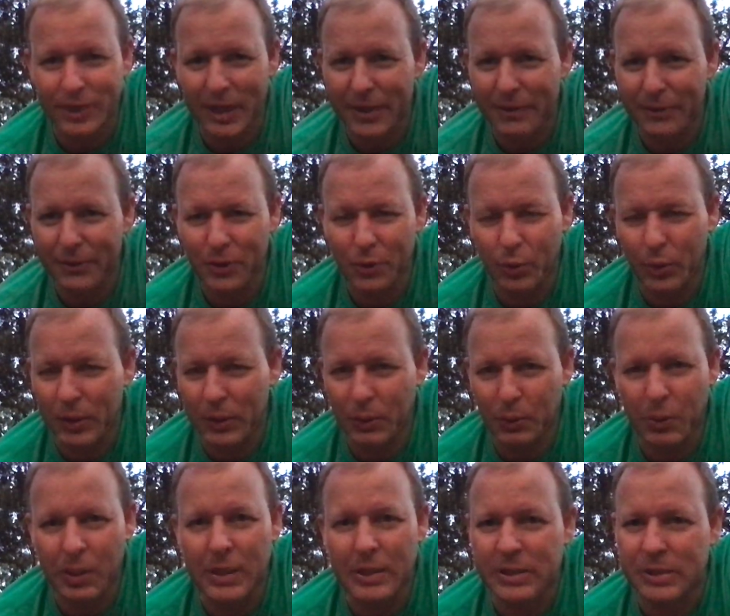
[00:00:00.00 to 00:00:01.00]
I don't know what it
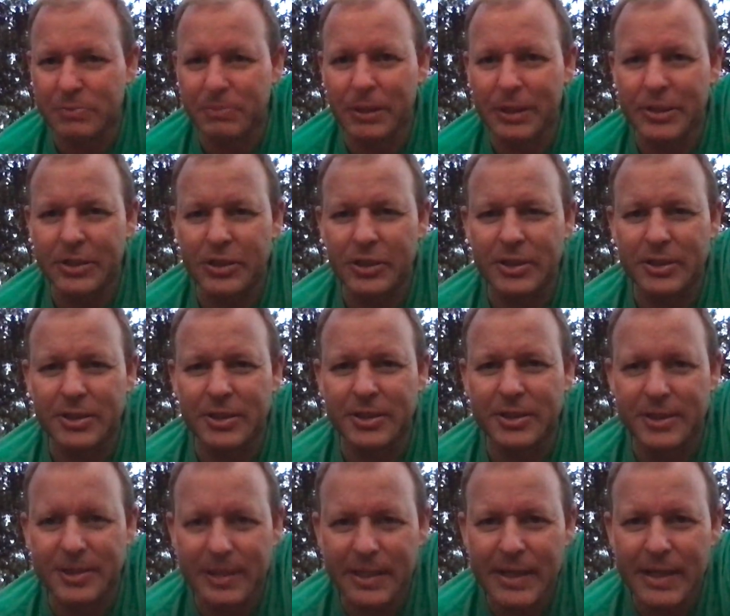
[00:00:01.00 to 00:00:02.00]
was, but just to
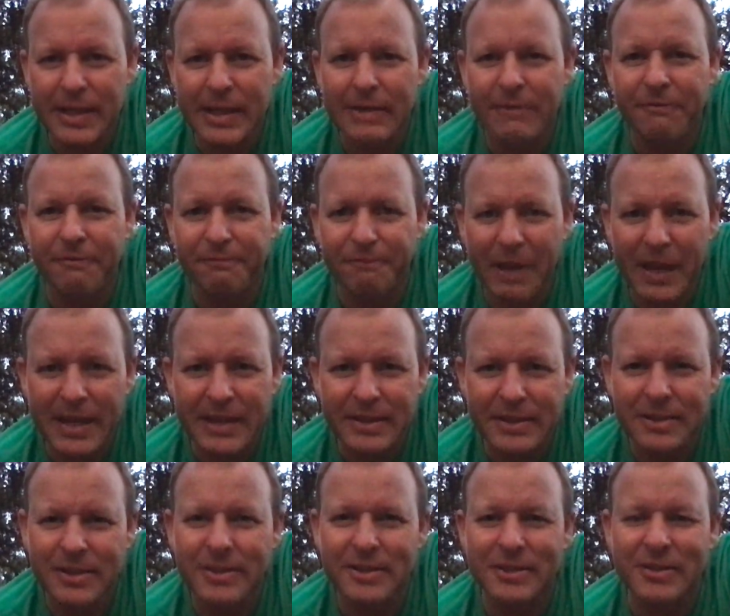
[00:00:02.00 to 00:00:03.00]
see
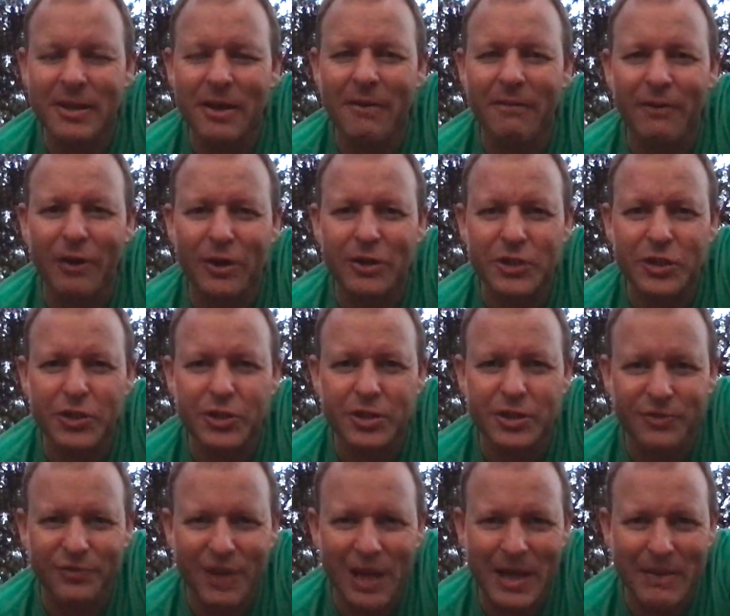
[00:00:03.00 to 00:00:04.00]
faces of our
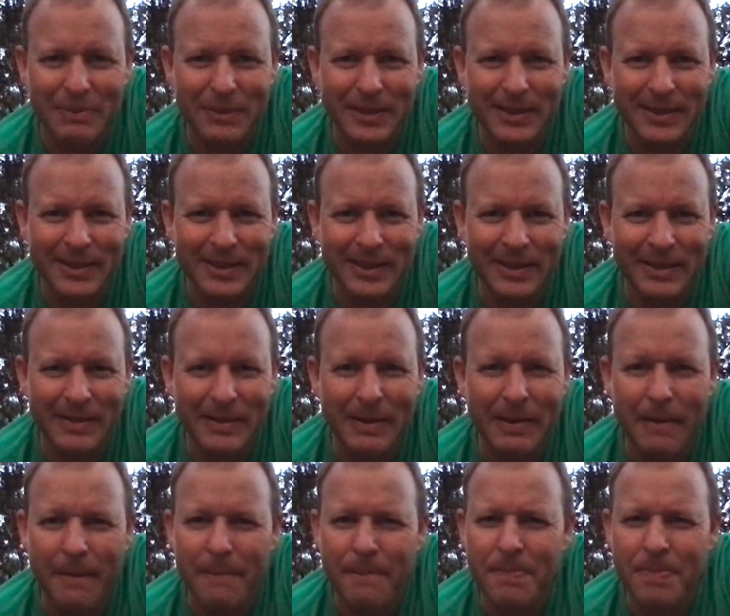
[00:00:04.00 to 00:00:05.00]
church family again
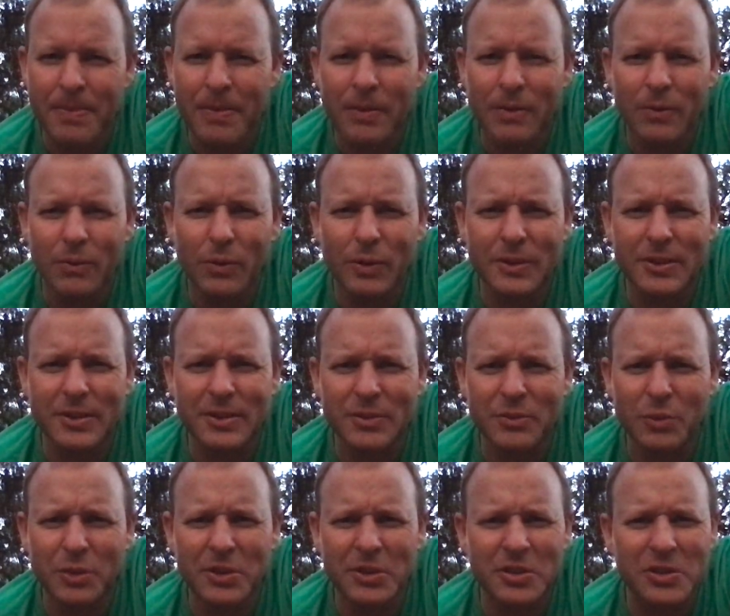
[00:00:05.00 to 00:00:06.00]
was
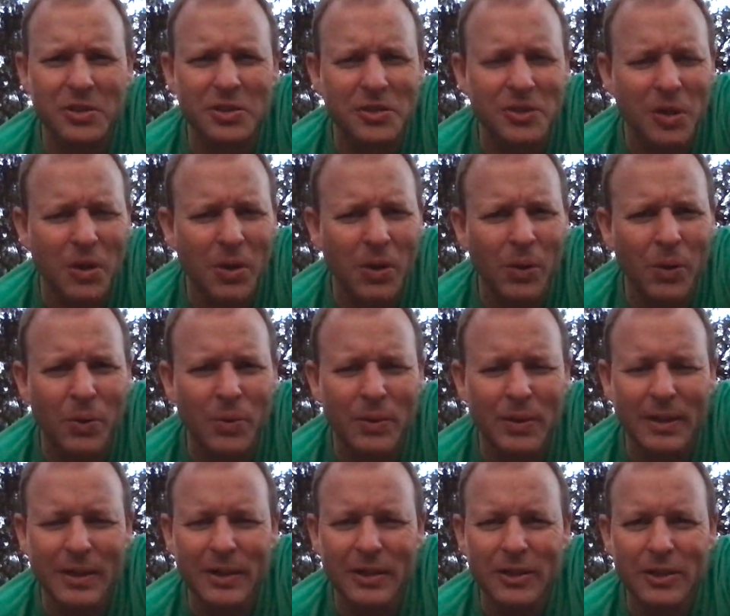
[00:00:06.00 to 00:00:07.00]
so
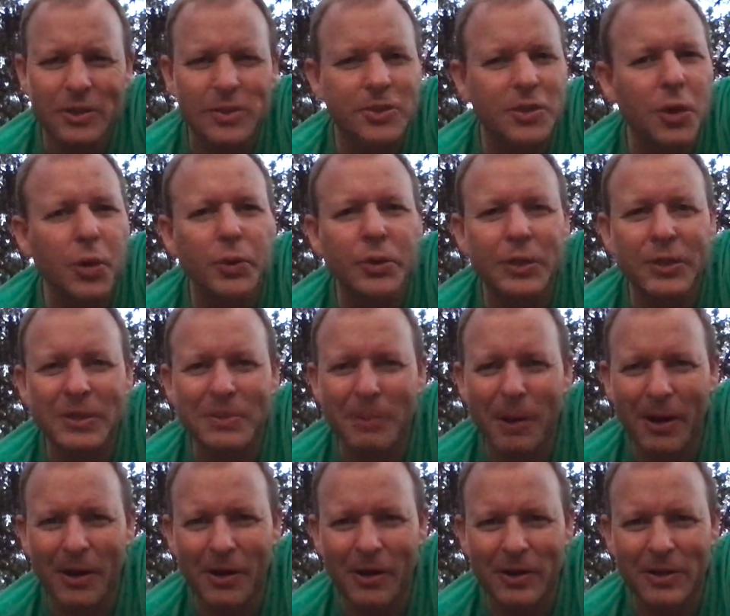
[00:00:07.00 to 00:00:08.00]
good to
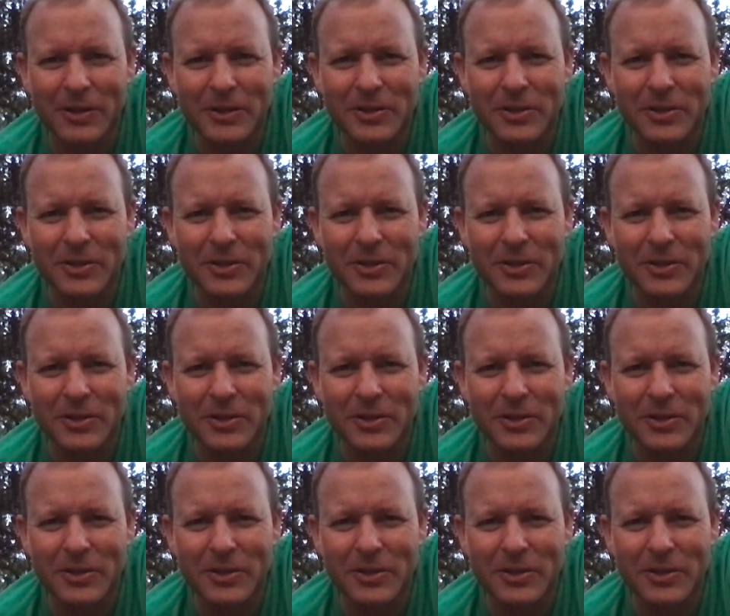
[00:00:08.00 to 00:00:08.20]
my heart.